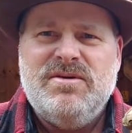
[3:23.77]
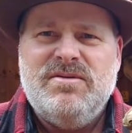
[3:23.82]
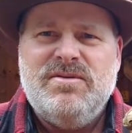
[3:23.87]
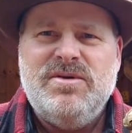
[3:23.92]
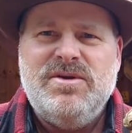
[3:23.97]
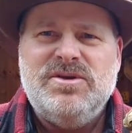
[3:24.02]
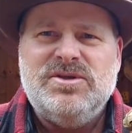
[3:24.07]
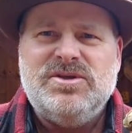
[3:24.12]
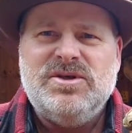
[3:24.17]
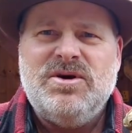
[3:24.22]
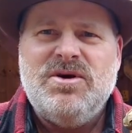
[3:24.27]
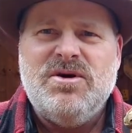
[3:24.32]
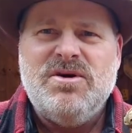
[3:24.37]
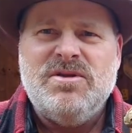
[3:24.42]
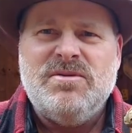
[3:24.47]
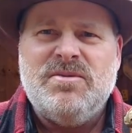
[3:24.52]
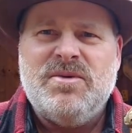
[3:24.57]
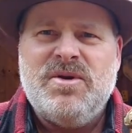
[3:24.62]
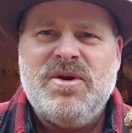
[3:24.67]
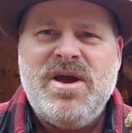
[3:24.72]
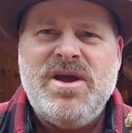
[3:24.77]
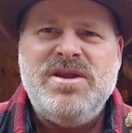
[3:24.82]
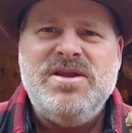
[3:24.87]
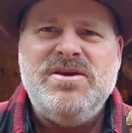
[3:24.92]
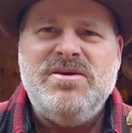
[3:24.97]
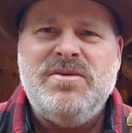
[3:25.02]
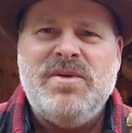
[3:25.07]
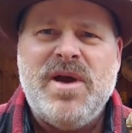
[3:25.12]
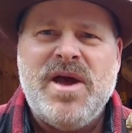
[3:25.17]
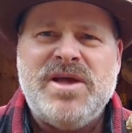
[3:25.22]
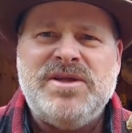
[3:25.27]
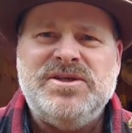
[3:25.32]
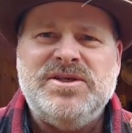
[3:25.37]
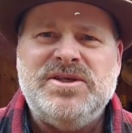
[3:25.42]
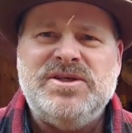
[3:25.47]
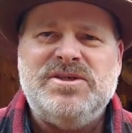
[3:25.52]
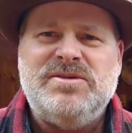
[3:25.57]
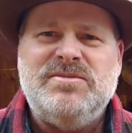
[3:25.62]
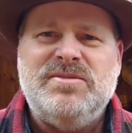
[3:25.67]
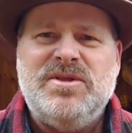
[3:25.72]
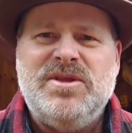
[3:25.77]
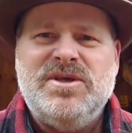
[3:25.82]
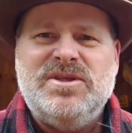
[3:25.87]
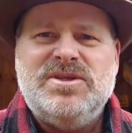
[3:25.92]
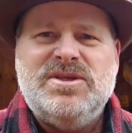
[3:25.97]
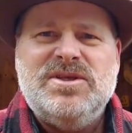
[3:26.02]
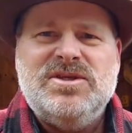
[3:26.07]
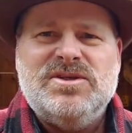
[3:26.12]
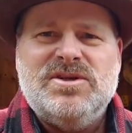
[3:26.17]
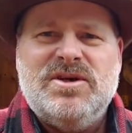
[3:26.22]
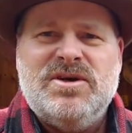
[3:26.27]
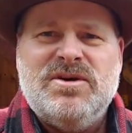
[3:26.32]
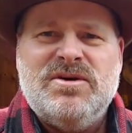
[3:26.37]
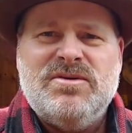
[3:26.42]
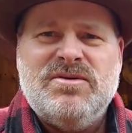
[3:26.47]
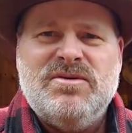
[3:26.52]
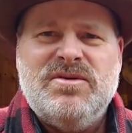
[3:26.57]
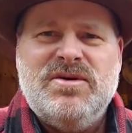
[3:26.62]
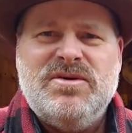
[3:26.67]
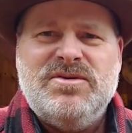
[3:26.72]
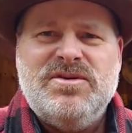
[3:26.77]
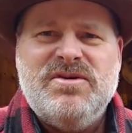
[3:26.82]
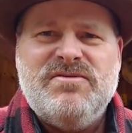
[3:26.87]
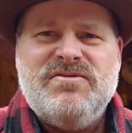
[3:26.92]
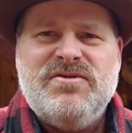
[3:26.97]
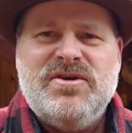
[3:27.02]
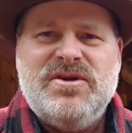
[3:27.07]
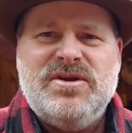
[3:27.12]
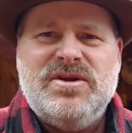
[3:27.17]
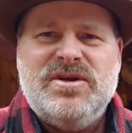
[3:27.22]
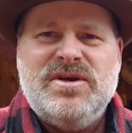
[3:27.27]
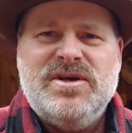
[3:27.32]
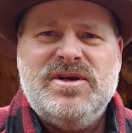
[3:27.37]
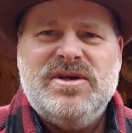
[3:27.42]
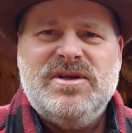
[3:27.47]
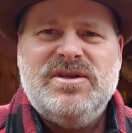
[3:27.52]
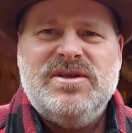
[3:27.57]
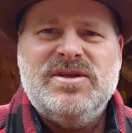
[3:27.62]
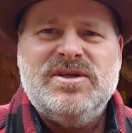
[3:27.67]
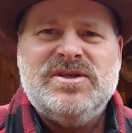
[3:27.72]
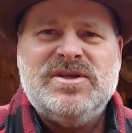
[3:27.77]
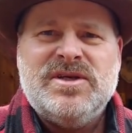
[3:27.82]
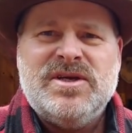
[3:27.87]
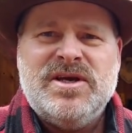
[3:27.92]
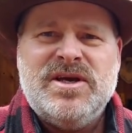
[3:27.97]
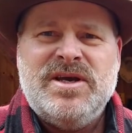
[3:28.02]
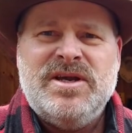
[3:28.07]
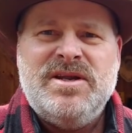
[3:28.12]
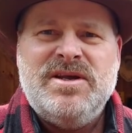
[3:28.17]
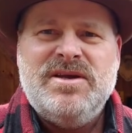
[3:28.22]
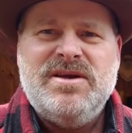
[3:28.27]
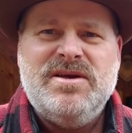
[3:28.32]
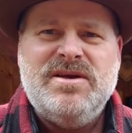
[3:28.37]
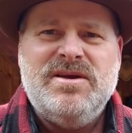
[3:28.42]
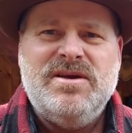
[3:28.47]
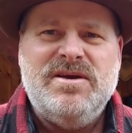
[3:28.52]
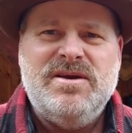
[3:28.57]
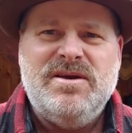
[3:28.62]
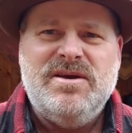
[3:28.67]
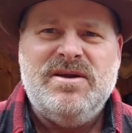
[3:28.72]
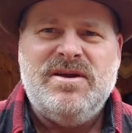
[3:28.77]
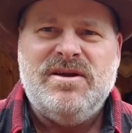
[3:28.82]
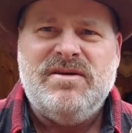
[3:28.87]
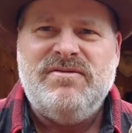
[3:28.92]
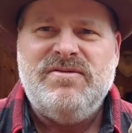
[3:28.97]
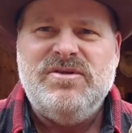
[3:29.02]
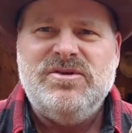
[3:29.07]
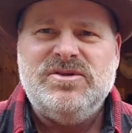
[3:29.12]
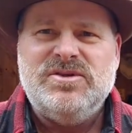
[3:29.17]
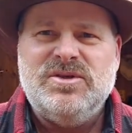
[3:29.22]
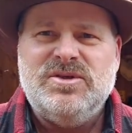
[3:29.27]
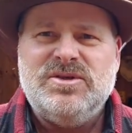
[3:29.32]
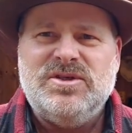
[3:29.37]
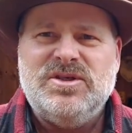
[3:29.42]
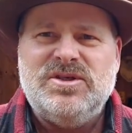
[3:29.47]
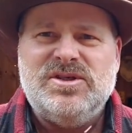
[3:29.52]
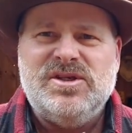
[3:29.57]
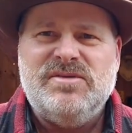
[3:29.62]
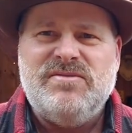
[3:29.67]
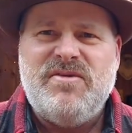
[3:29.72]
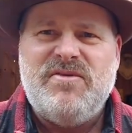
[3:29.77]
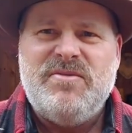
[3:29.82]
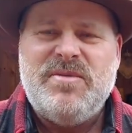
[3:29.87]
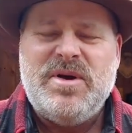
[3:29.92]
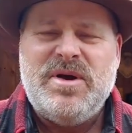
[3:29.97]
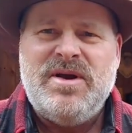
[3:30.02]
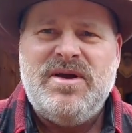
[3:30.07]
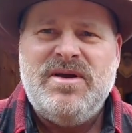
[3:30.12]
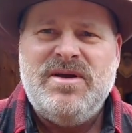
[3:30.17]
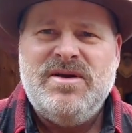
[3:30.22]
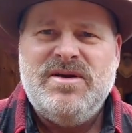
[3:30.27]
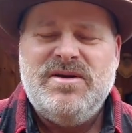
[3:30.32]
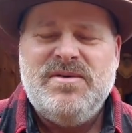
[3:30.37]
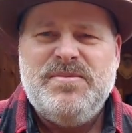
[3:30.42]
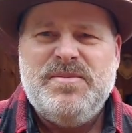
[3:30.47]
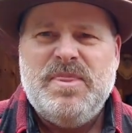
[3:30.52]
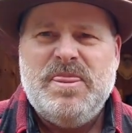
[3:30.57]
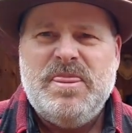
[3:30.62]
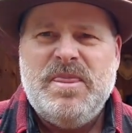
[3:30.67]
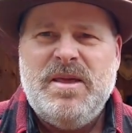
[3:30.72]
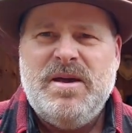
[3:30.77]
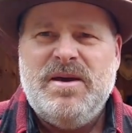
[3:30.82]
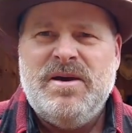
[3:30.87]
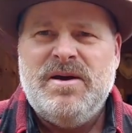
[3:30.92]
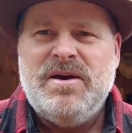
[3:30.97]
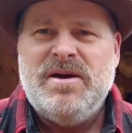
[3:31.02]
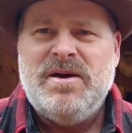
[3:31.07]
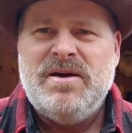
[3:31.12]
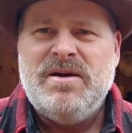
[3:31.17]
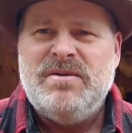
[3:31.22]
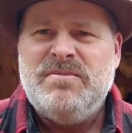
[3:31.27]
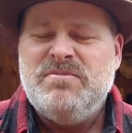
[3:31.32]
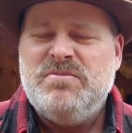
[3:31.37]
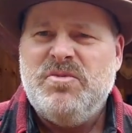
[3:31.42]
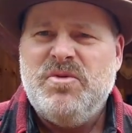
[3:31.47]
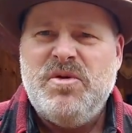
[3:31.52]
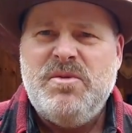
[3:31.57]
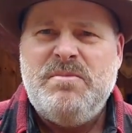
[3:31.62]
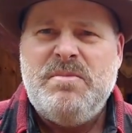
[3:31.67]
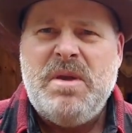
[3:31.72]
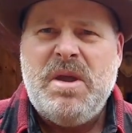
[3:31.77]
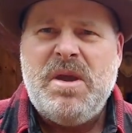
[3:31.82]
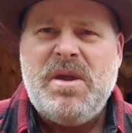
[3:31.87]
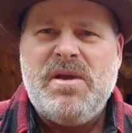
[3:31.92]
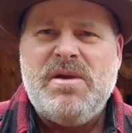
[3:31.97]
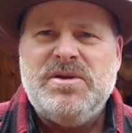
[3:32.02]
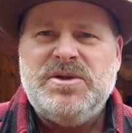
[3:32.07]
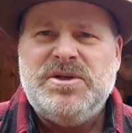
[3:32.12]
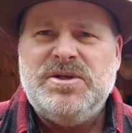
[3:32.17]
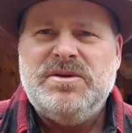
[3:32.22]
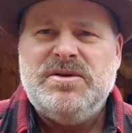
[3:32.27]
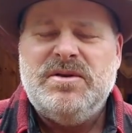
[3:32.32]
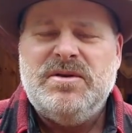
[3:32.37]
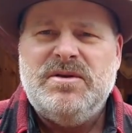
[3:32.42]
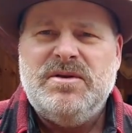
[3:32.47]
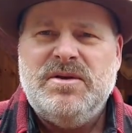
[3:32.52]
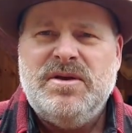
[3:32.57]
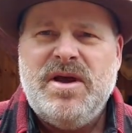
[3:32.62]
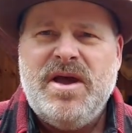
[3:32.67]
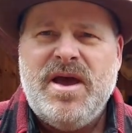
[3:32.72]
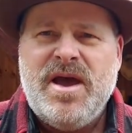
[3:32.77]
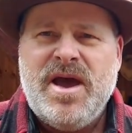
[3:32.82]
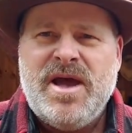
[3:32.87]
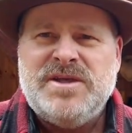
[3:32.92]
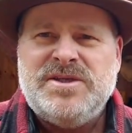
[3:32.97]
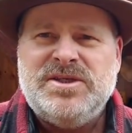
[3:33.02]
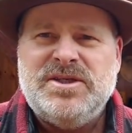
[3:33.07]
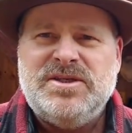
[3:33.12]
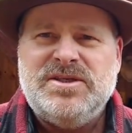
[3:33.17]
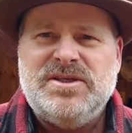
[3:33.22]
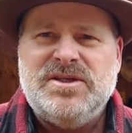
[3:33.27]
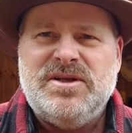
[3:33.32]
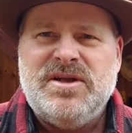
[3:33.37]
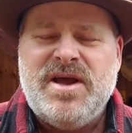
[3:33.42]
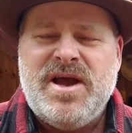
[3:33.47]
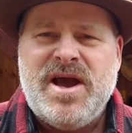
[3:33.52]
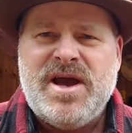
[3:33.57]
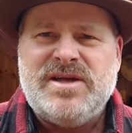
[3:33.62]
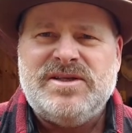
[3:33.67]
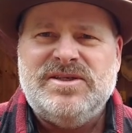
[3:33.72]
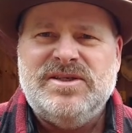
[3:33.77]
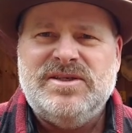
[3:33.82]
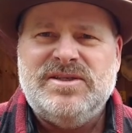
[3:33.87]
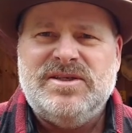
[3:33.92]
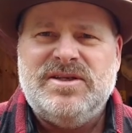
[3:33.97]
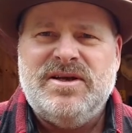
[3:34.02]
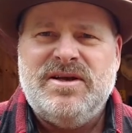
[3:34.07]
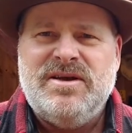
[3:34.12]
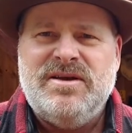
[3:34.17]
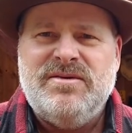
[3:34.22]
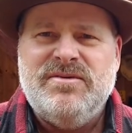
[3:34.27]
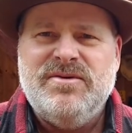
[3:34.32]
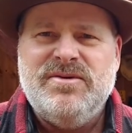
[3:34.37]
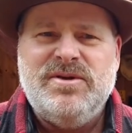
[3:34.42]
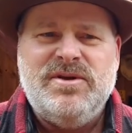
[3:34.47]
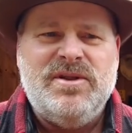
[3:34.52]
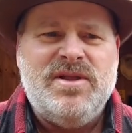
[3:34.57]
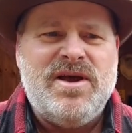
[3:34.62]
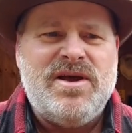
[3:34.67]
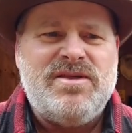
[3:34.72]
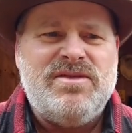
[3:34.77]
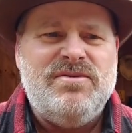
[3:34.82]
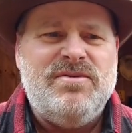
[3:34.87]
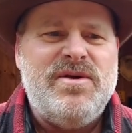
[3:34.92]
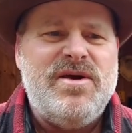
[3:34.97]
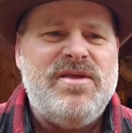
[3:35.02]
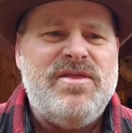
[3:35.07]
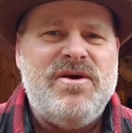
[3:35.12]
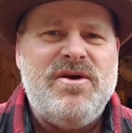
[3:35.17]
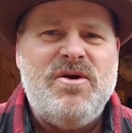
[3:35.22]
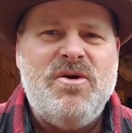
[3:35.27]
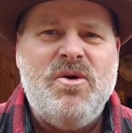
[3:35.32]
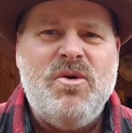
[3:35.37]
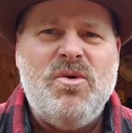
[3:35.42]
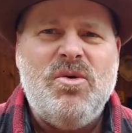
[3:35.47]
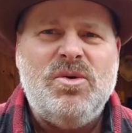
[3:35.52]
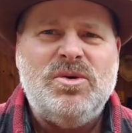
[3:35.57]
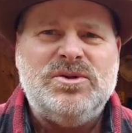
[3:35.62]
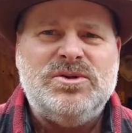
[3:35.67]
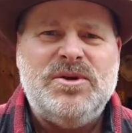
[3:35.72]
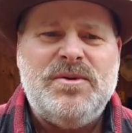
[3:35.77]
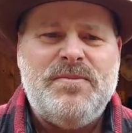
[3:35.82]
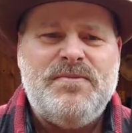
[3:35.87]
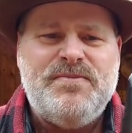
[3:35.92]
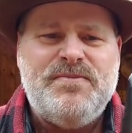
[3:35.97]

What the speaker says: we used to call them Grady wedges. This is a different design, and I've used those in some of my repaired hatchets and axes, and I really like the way they hold.